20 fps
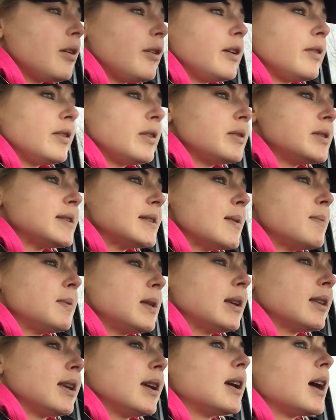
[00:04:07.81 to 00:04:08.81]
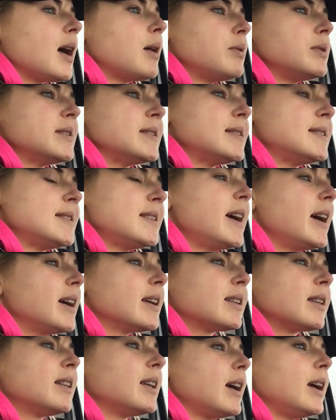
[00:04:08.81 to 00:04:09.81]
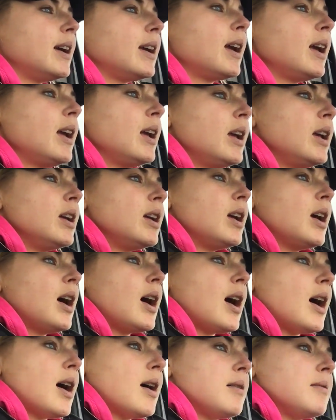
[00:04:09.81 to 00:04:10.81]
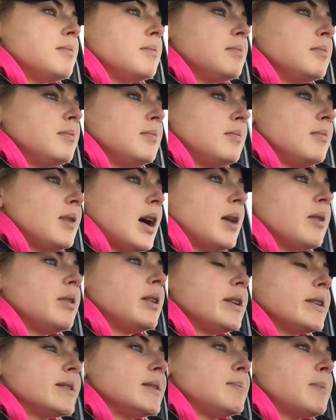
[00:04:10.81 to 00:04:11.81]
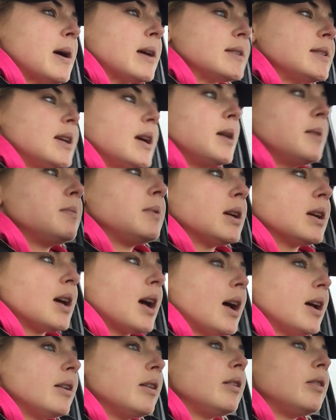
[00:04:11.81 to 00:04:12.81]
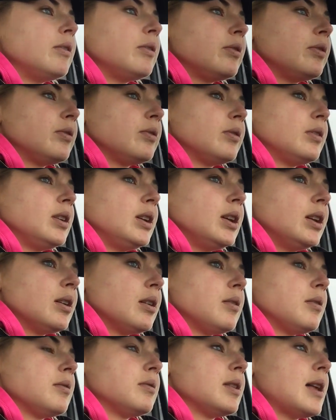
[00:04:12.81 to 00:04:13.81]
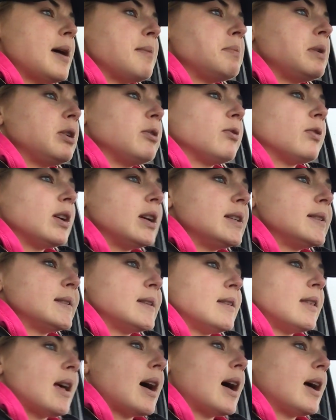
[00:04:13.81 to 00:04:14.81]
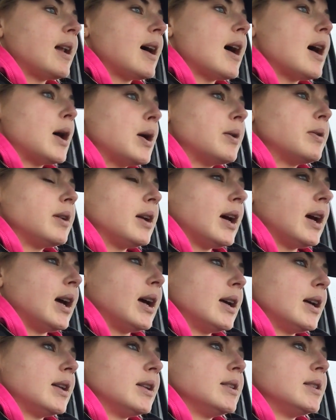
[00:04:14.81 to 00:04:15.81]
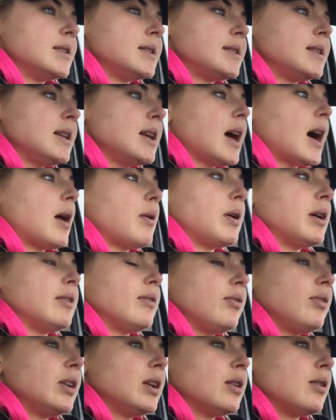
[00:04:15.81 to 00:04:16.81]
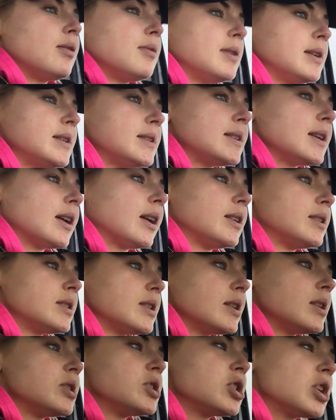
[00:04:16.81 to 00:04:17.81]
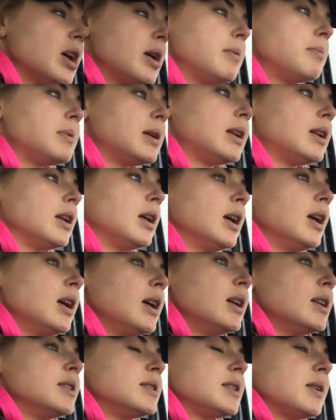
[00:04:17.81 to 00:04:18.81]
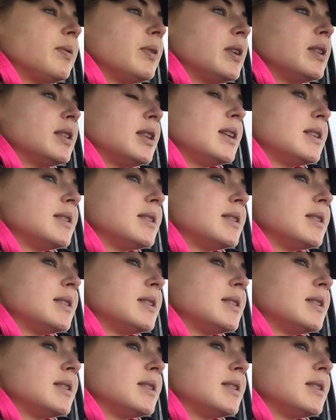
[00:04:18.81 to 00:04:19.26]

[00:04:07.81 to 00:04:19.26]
if it was something like I was sick, like, I would expect him to kind of, let me reason that out and see how I feel once I got to the gym and different